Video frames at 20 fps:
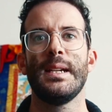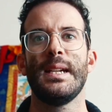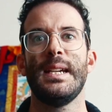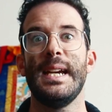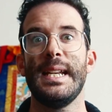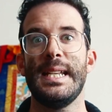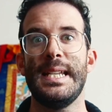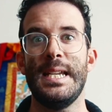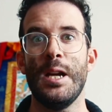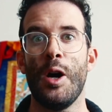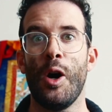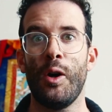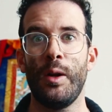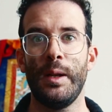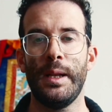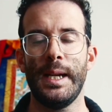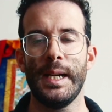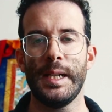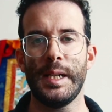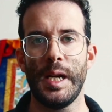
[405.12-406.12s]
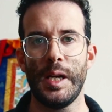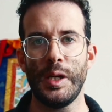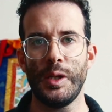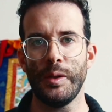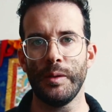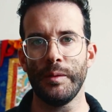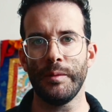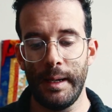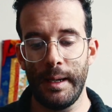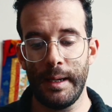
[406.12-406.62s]
get all the
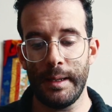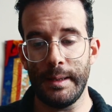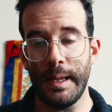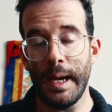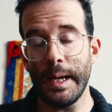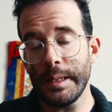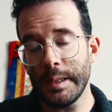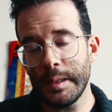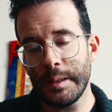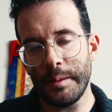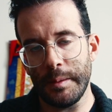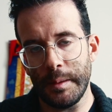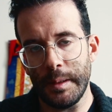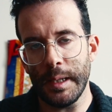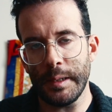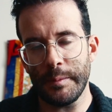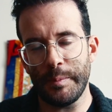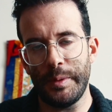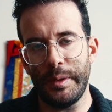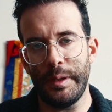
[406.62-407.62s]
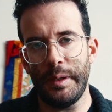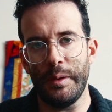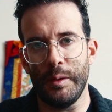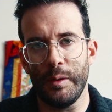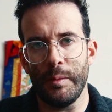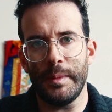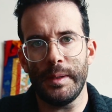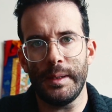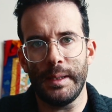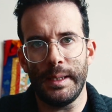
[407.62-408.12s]
attention, and that's pretty
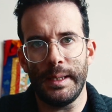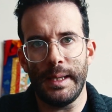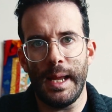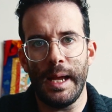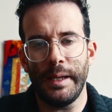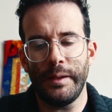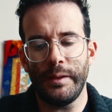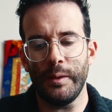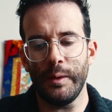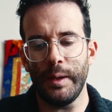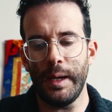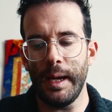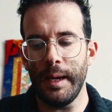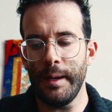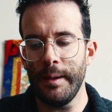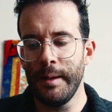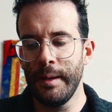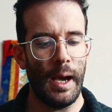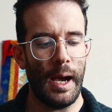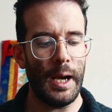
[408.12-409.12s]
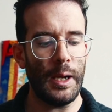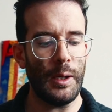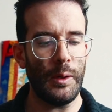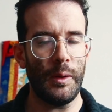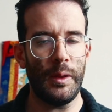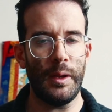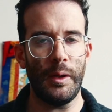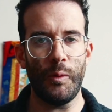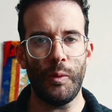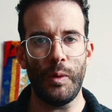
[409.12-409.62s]
normal and that's okay. I
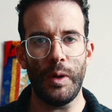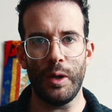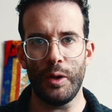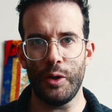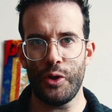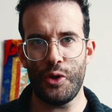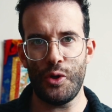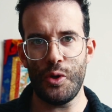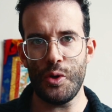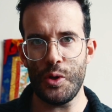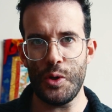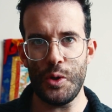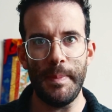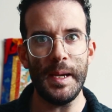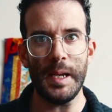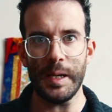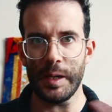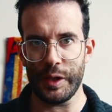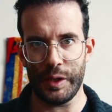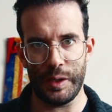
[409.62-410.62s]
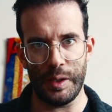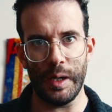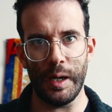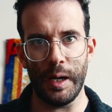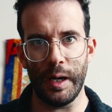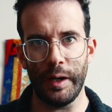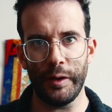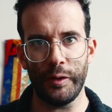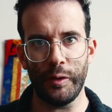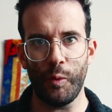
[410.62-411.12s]
don't think we all should be a
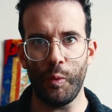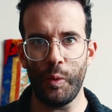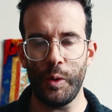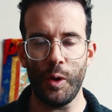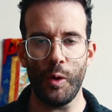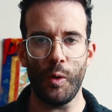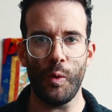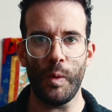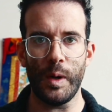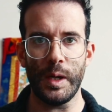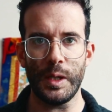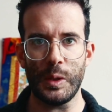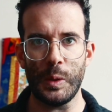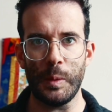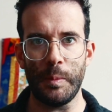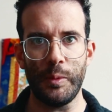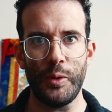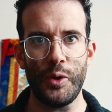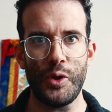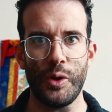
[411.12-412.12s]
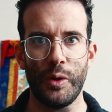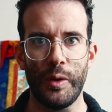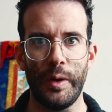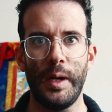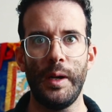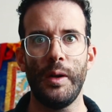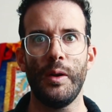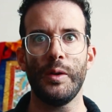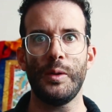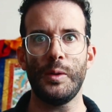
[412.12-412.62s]
star, so we don't want to push our
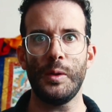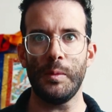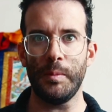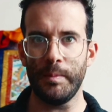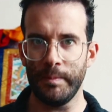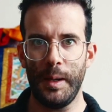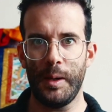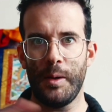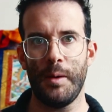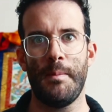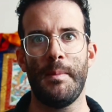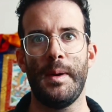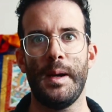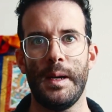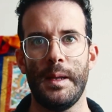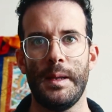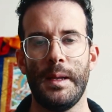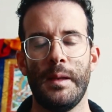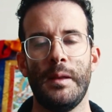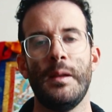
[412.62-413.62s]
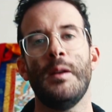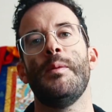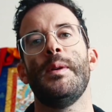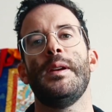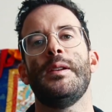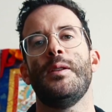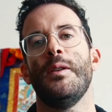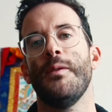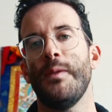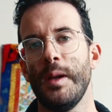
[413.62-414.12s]
ego to become better than the
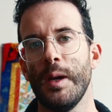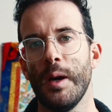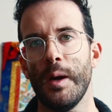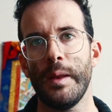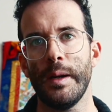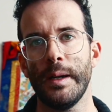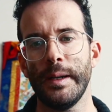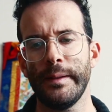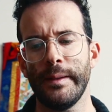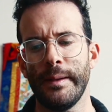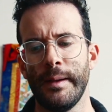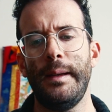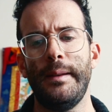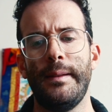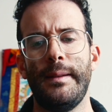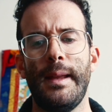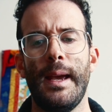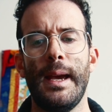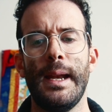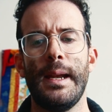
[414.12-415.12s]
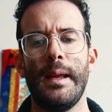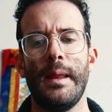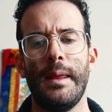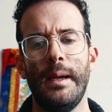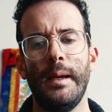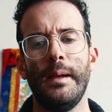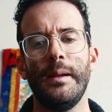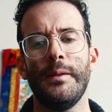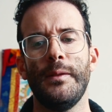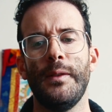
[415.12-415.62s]
rest of the others. Instead, I
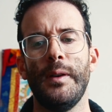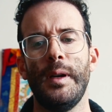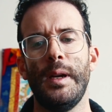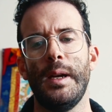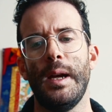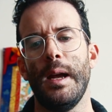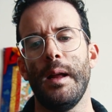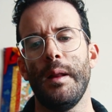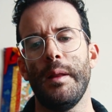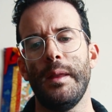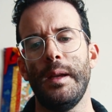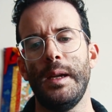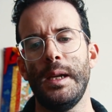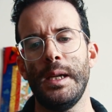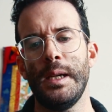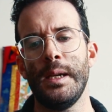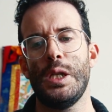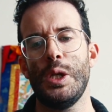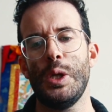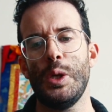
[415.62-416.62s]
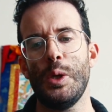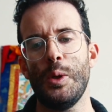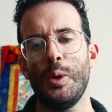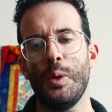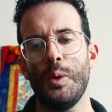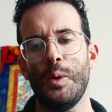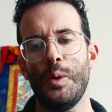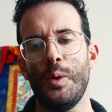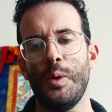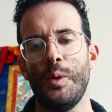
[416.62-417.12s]
think it's very healthy
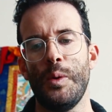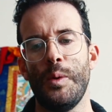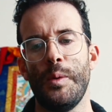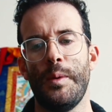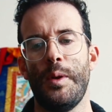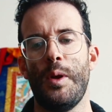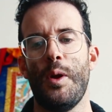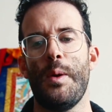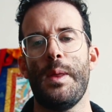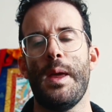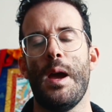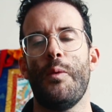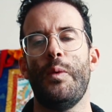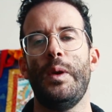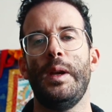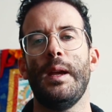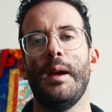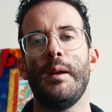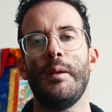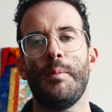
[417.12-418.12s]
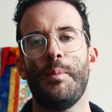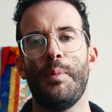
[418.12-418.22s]
to know that we can